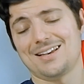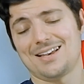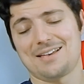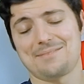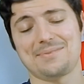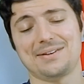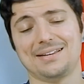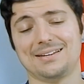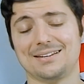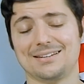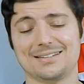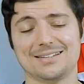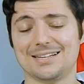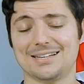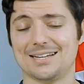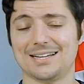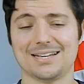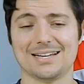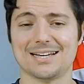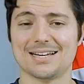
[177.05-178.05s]
I mean,
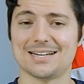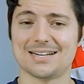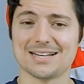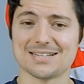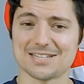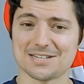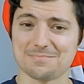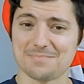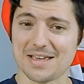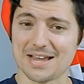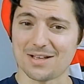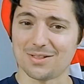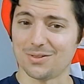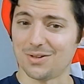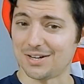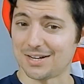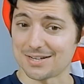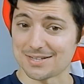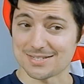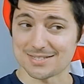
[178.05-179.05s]
it doesn't make a
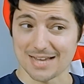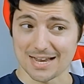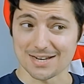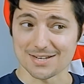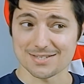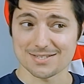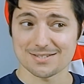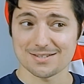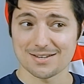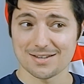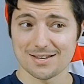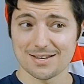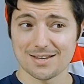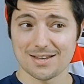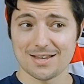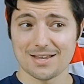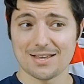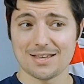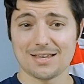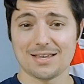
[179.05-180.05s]
lot of sense.
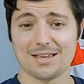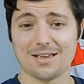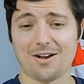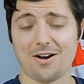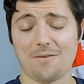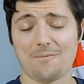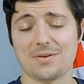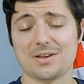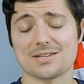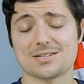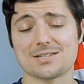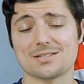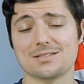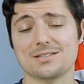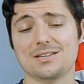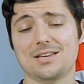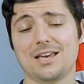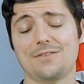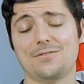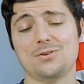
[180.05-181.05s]

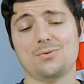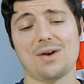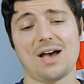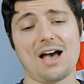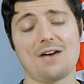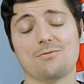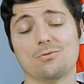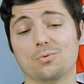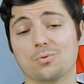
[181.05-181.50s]
Obviously, if you have a